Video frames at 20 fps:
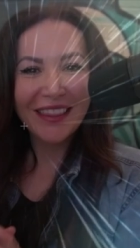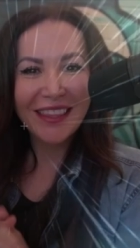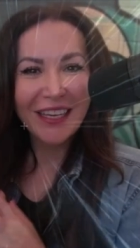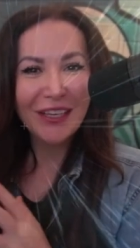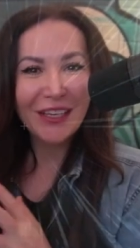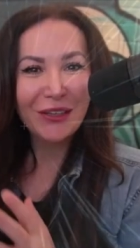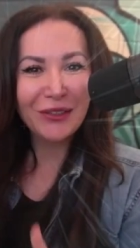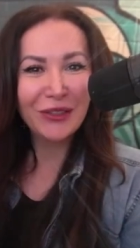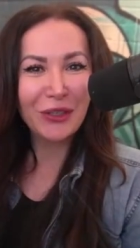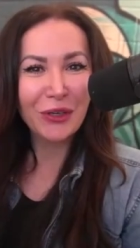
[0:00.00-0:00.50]

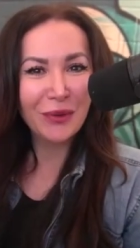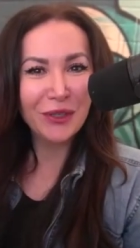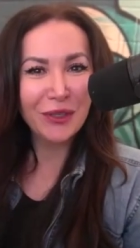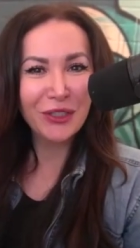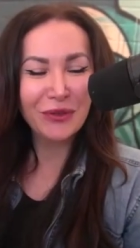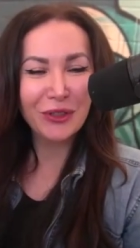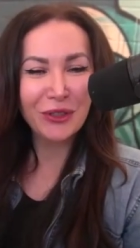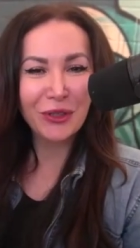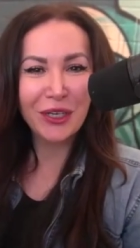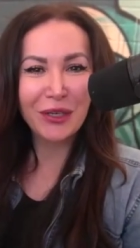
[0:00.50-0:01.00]
thank you so
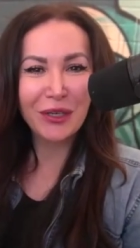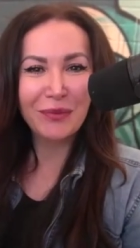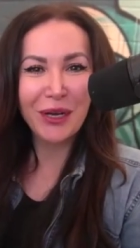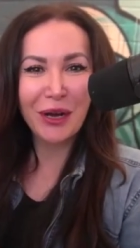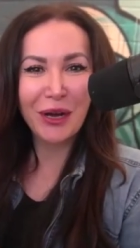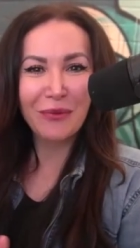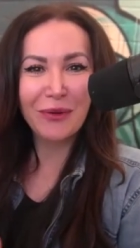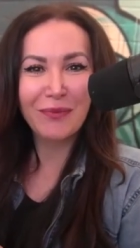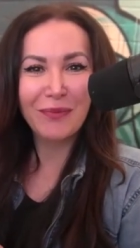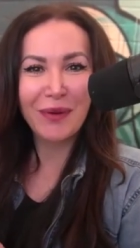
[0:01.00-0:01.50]
much for joining me
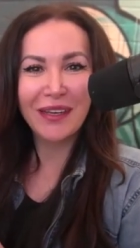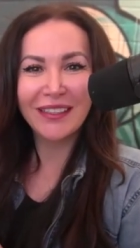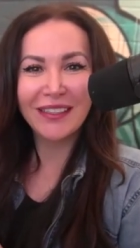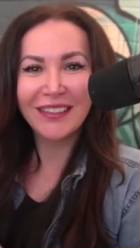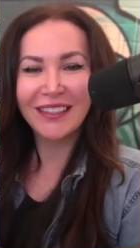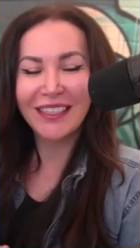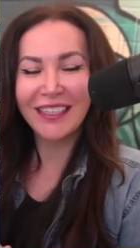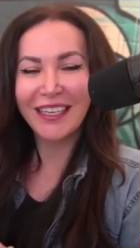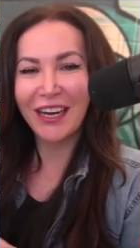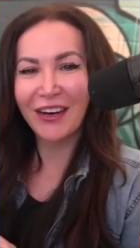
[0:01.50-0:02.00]
on
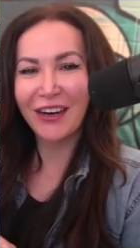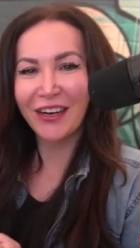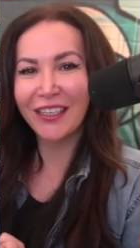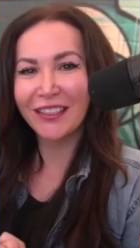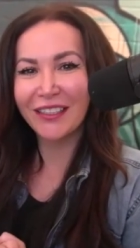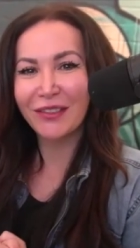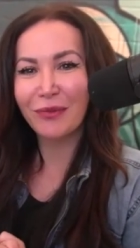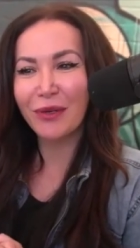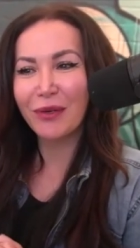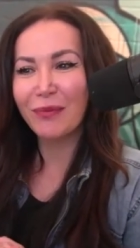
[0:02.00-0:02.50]
Rebelliously
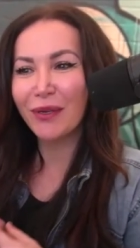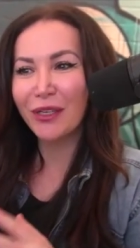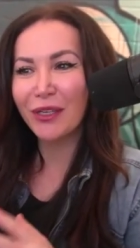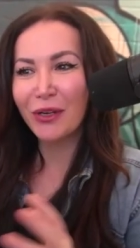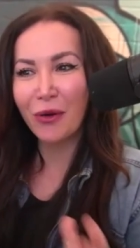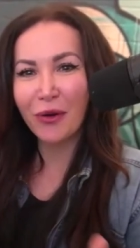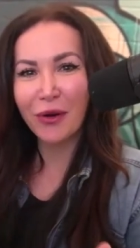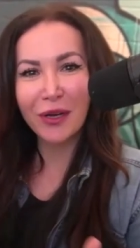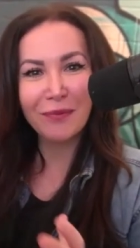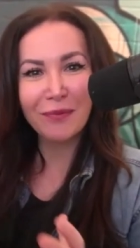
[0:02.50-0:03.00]
Curious. We've been
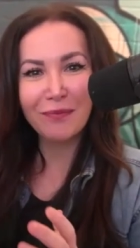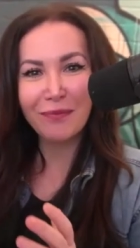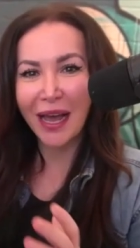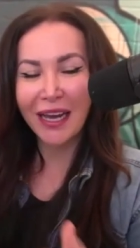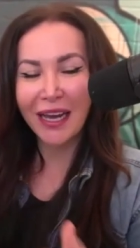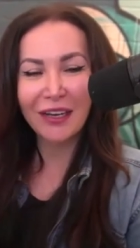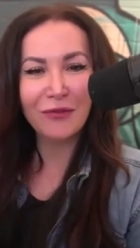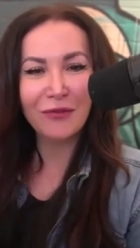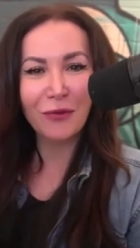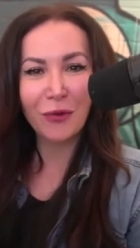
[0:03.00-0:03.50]
going
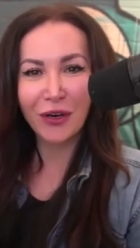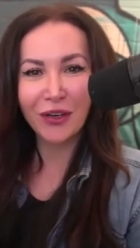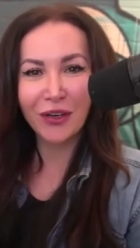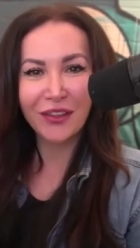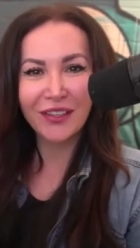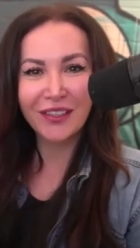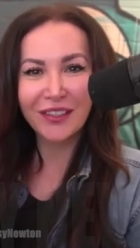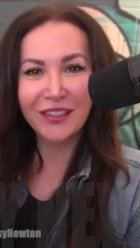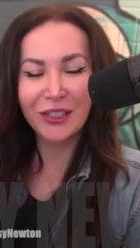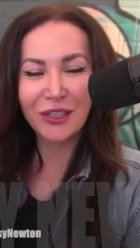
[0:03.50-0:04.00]
back and
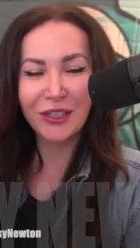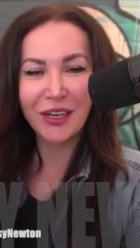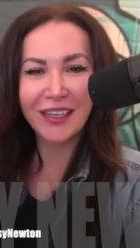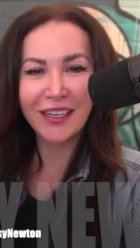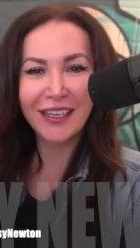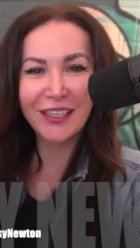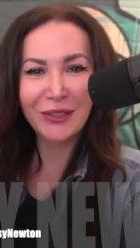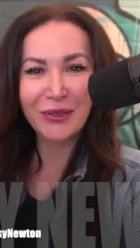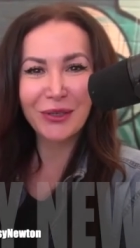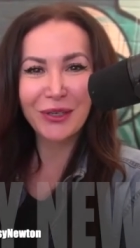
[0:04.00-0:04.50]
forth trying
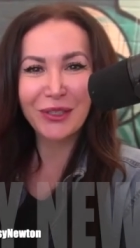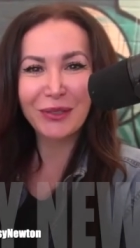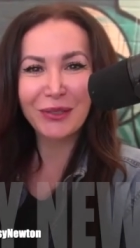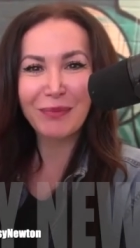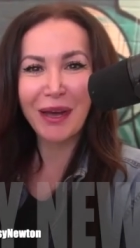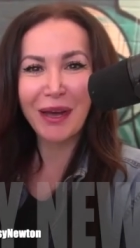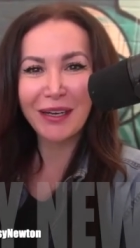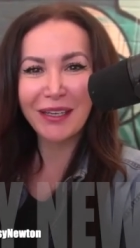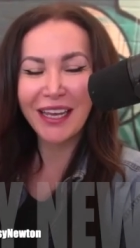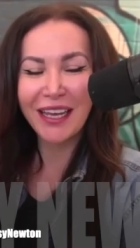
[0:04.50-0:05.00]
to get you on this
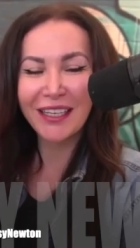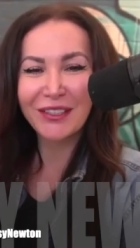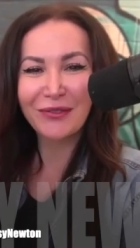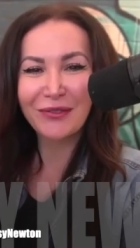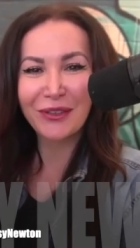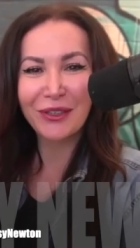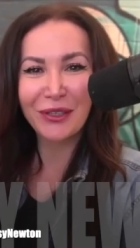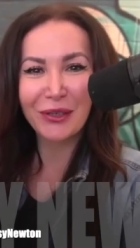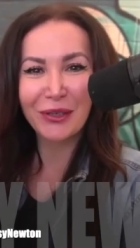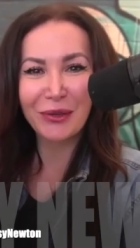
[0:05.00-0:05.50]
podcast
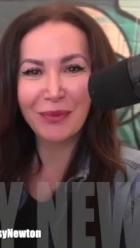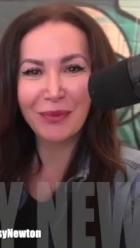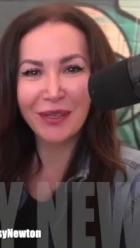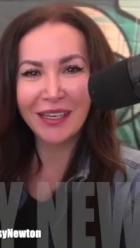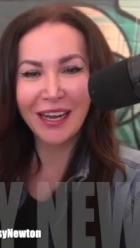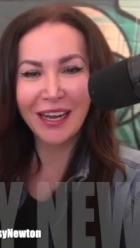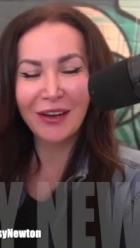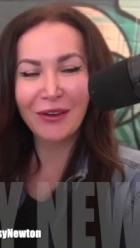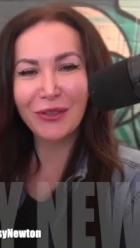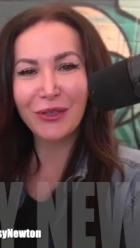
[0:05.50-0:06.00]
for a little bit
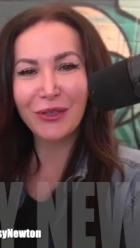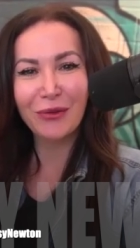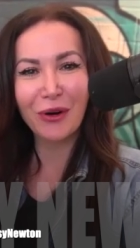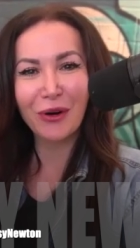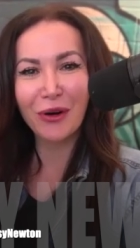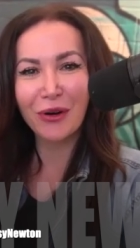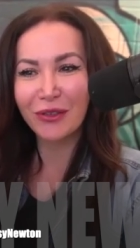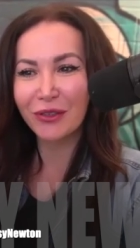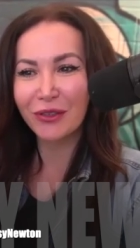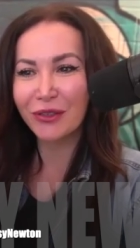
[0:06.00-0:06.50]
now. You
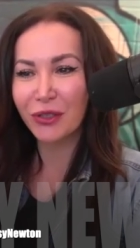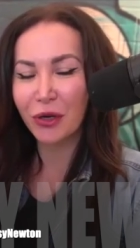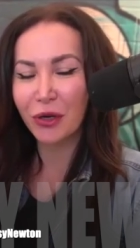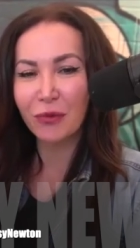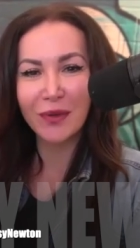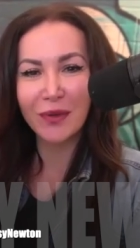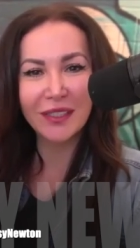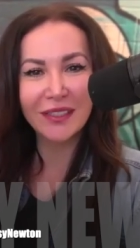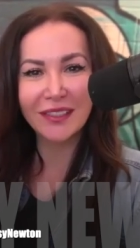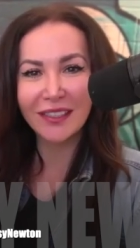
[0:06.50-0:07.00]
are
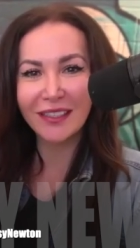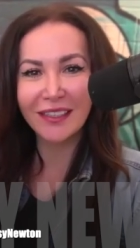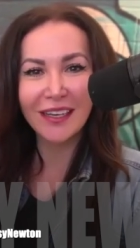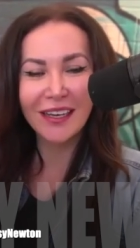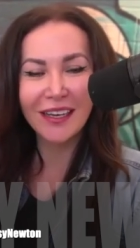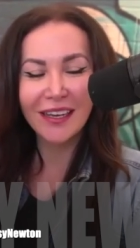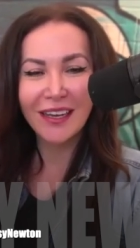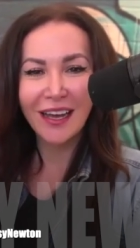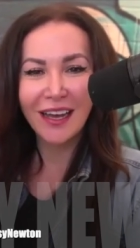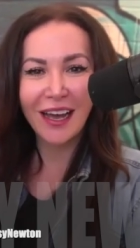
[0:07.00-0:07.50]
so busy
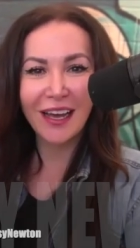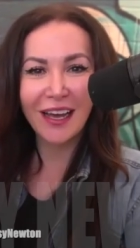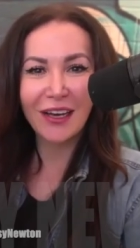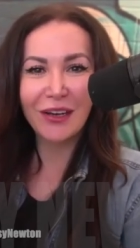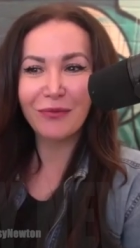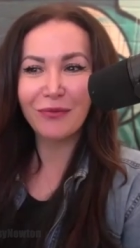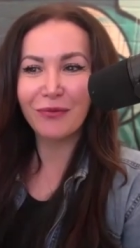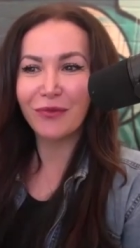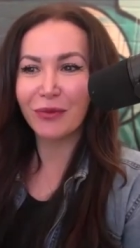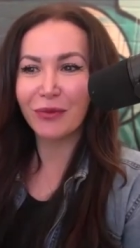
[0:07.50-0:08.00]

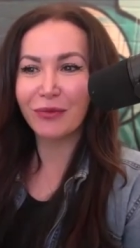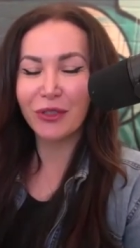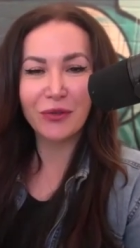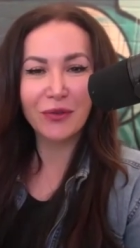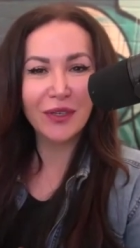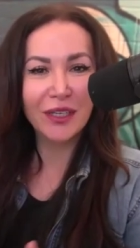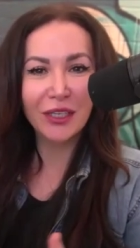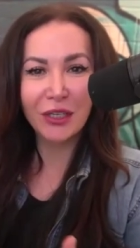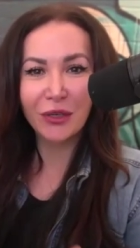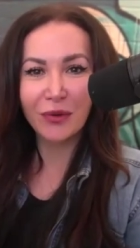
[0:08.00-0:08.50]
from
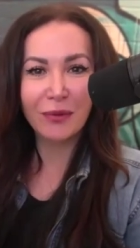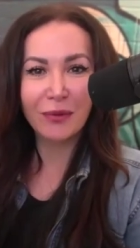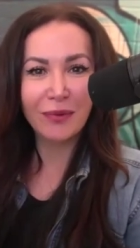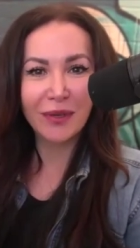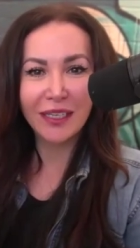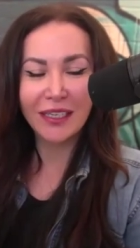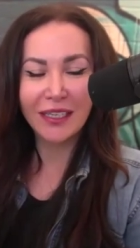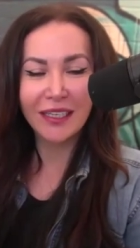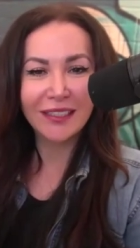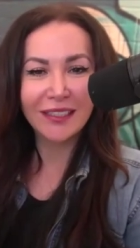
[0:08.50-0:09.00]
doing
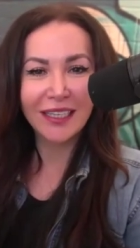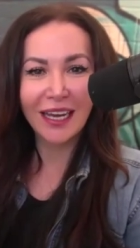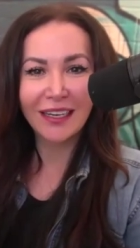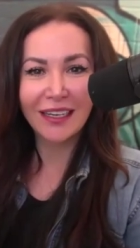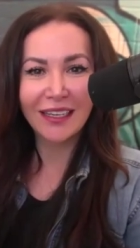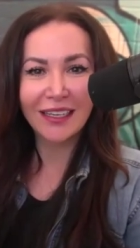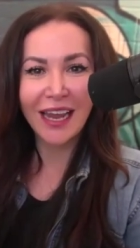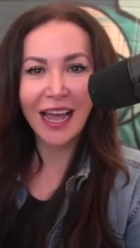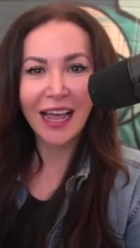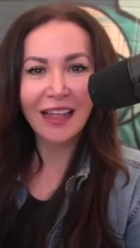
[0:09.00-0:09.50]
UAP
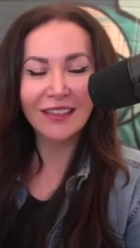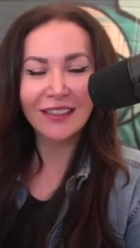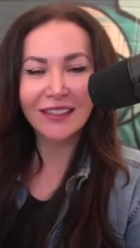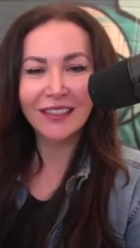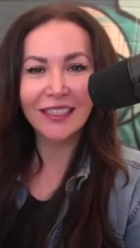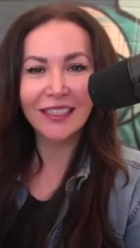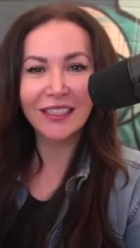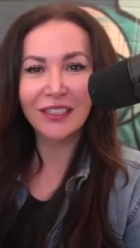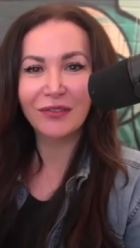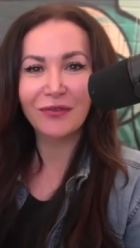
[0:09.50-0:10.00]
data
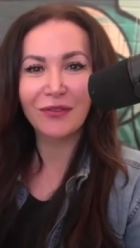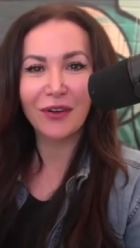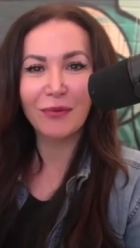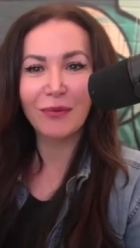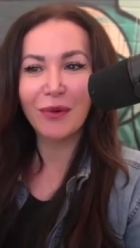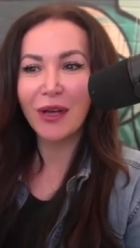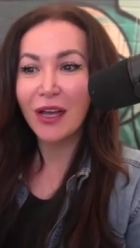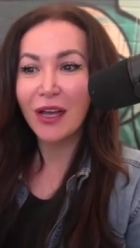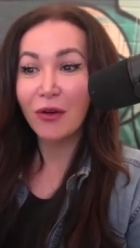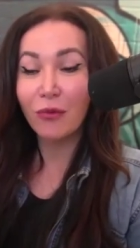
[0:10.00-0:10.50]
analysis,
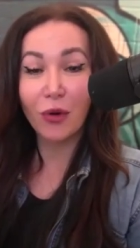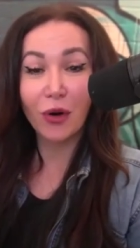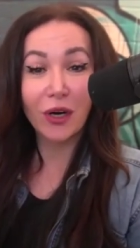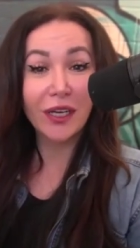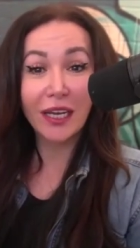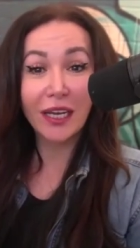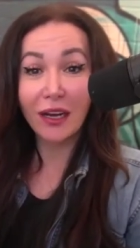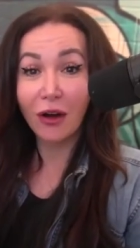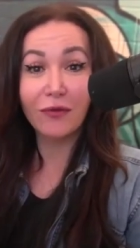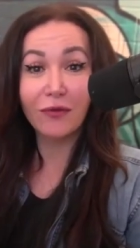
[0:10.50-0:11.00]
from
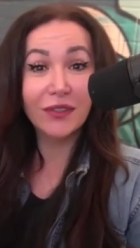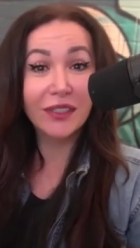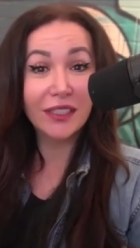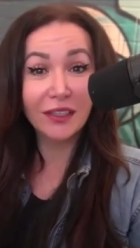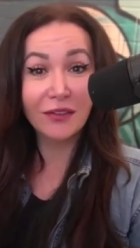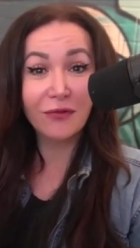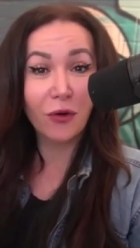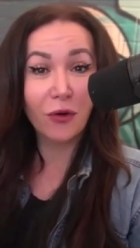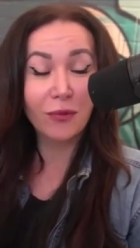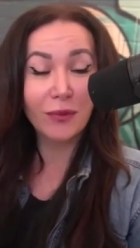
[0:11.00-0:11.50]
working
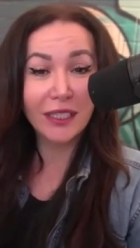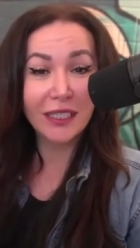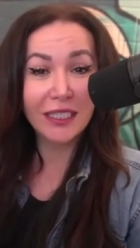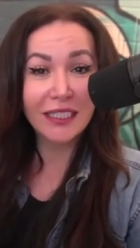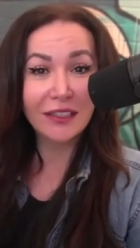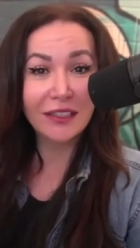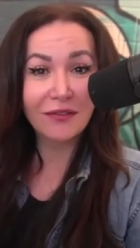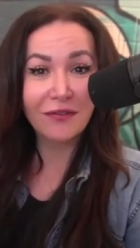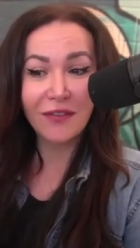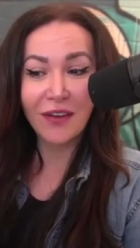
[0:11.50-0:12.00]
obviously formerly
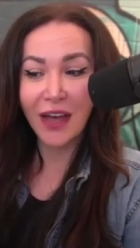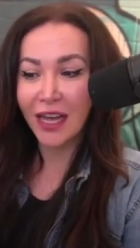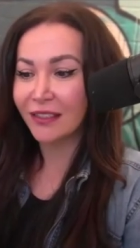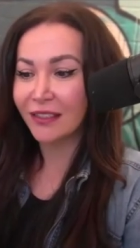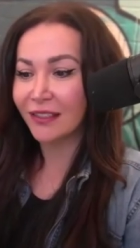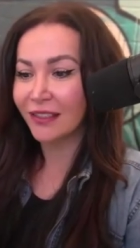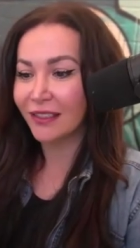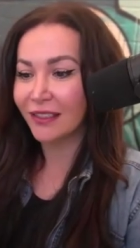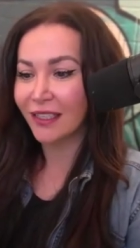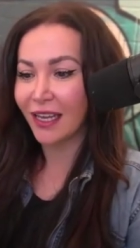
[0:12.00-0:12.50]

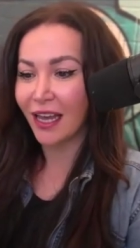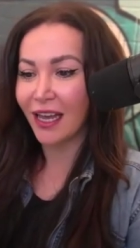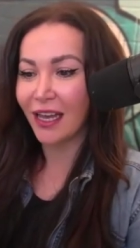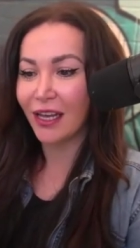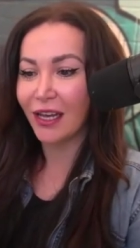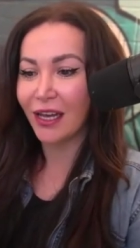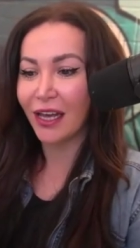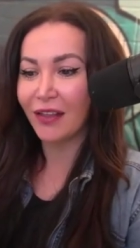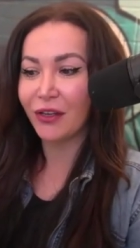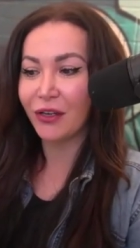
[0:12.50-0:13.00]
defense,
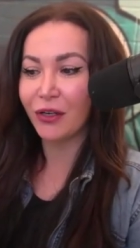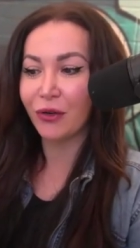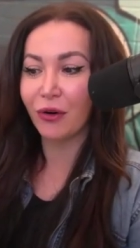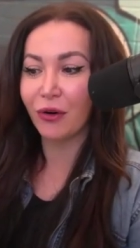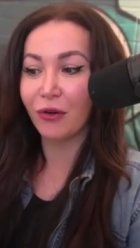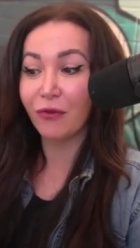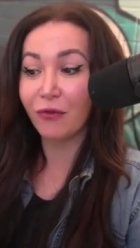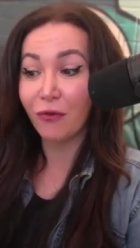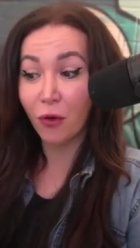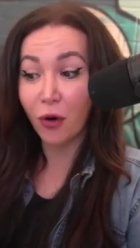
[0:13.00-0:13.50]
and then you
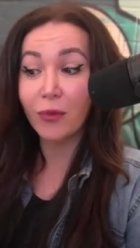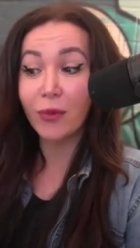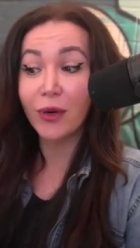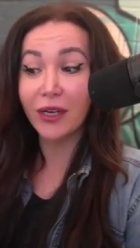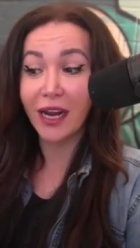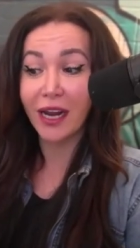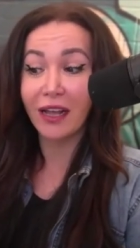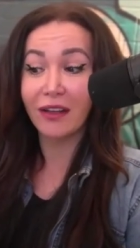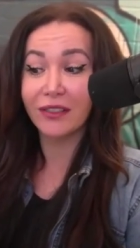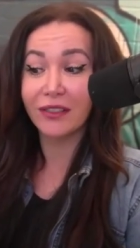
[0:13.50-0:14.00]
were a former
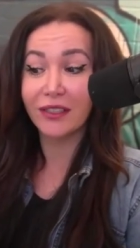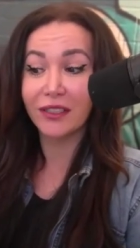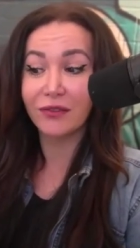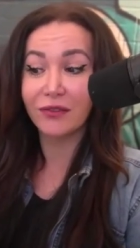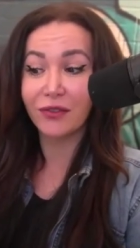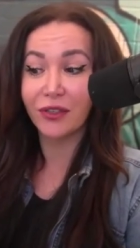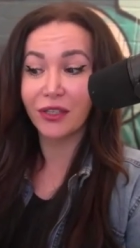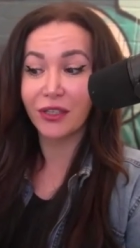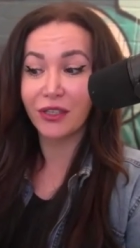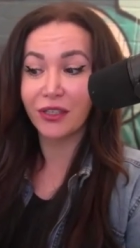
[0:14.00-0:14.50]
analysis
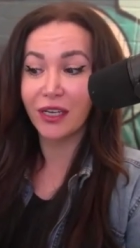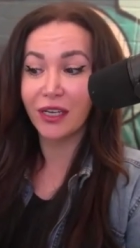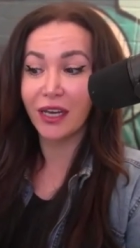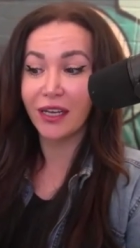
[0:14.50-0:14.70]
for the